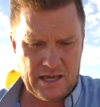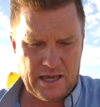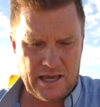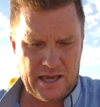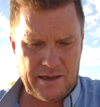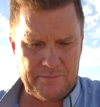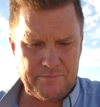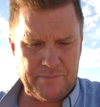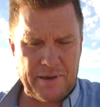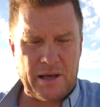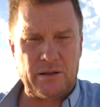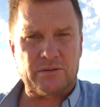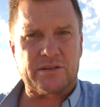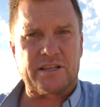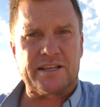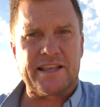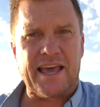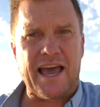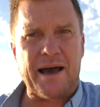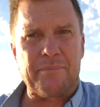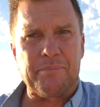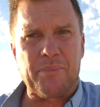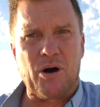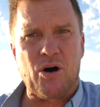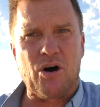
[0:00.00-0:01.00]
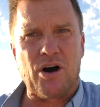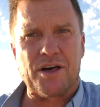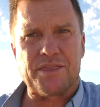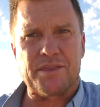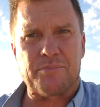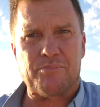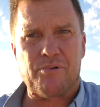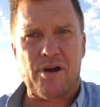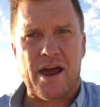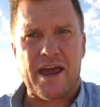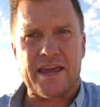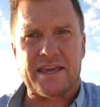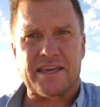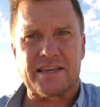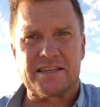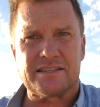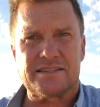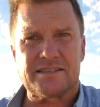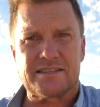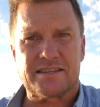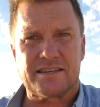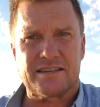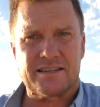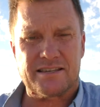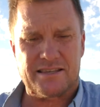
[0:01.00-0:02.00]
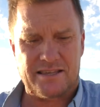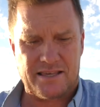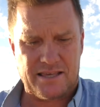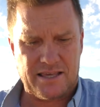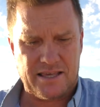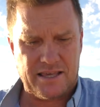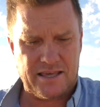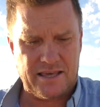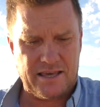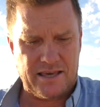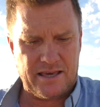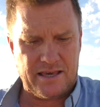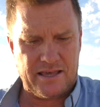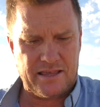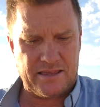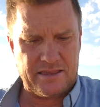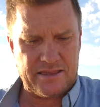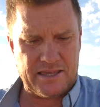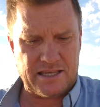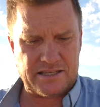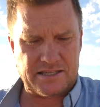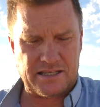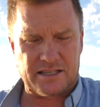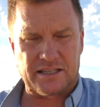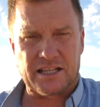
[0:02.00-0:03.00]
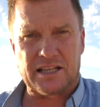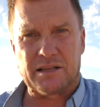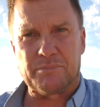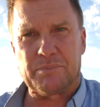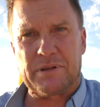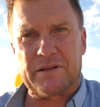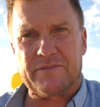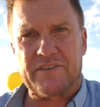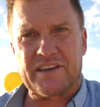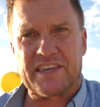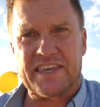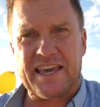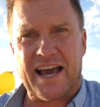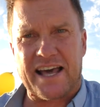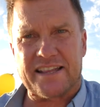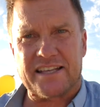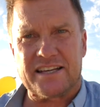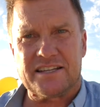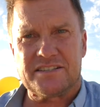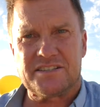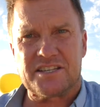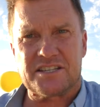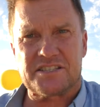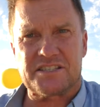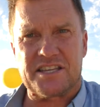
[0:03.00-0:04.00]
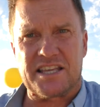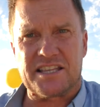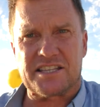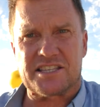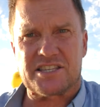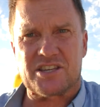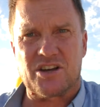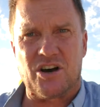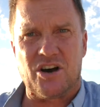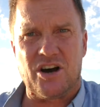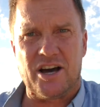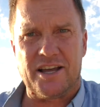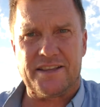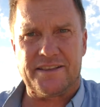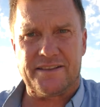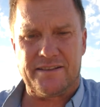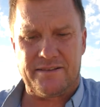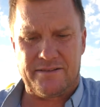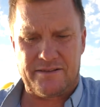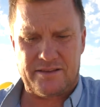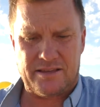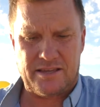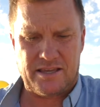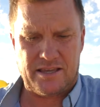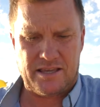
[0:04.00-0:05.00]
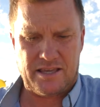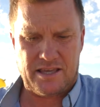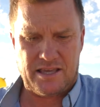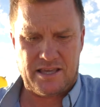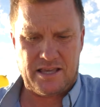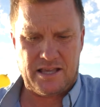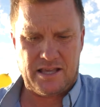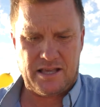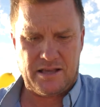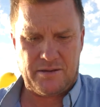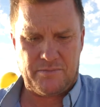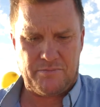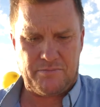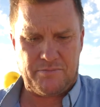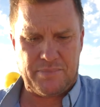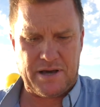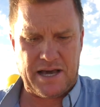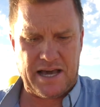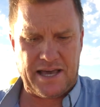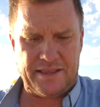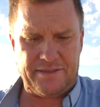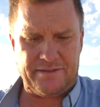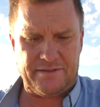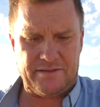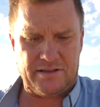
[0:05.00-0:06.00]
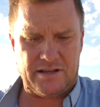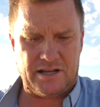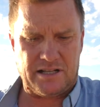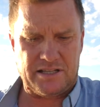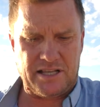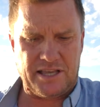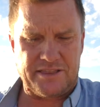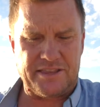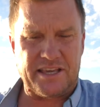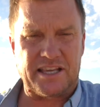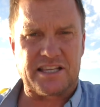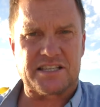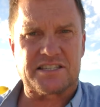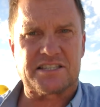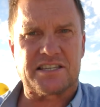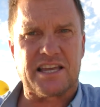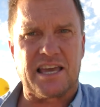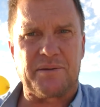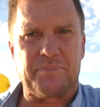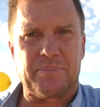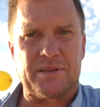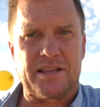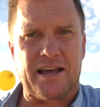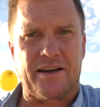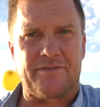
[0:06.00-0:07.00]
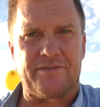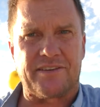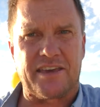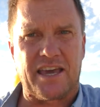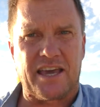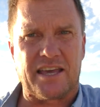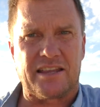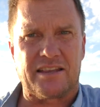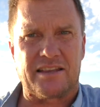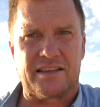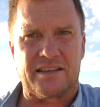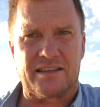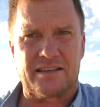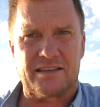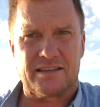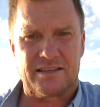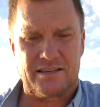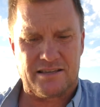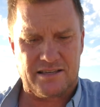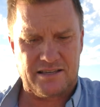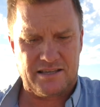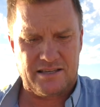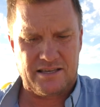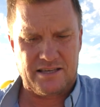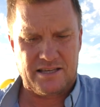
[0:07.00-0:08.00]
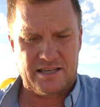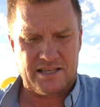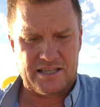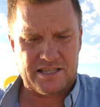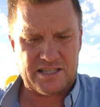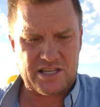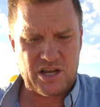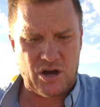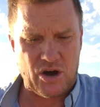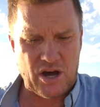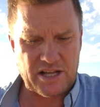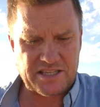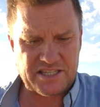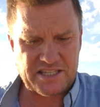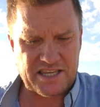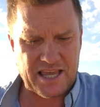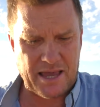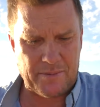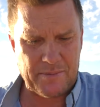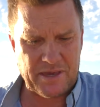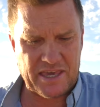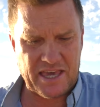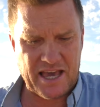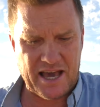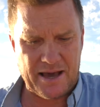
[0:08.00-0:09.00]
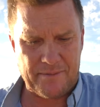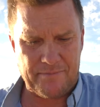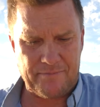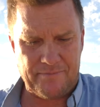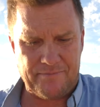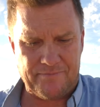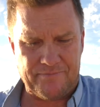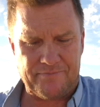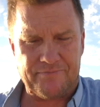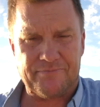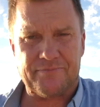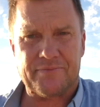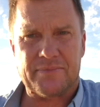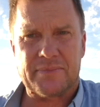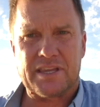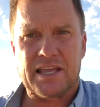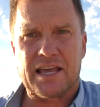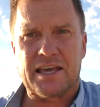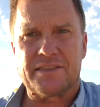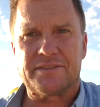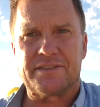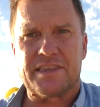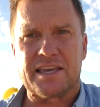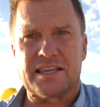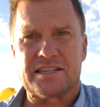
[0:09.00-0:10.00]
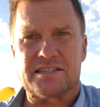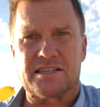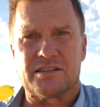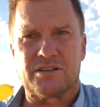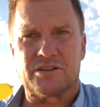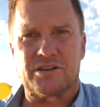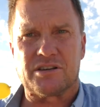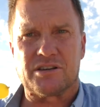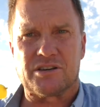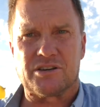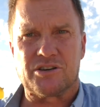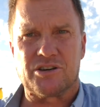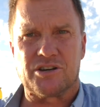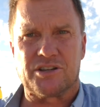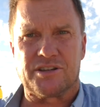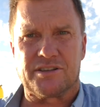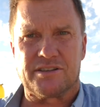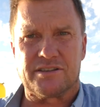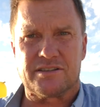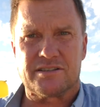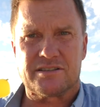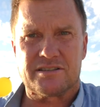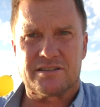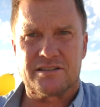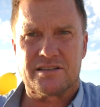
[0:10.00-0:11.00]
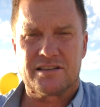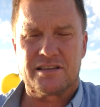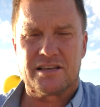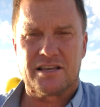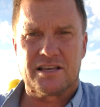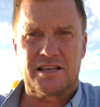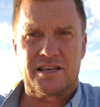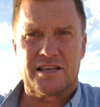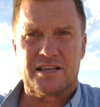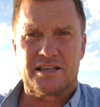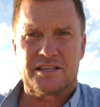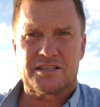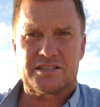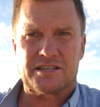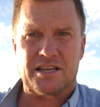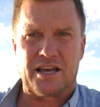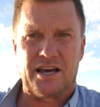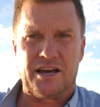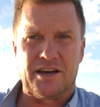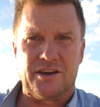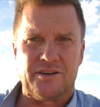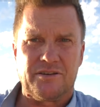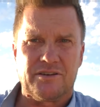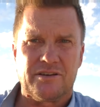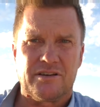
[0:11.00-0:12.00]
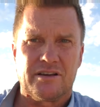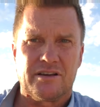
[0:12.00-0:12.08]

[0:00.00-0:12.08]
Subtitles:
and belt it out behind the breakers. There's a little bit of a gutter just inside, but I don't think it's deep enough yet. Tide's coming up and things are looking good. So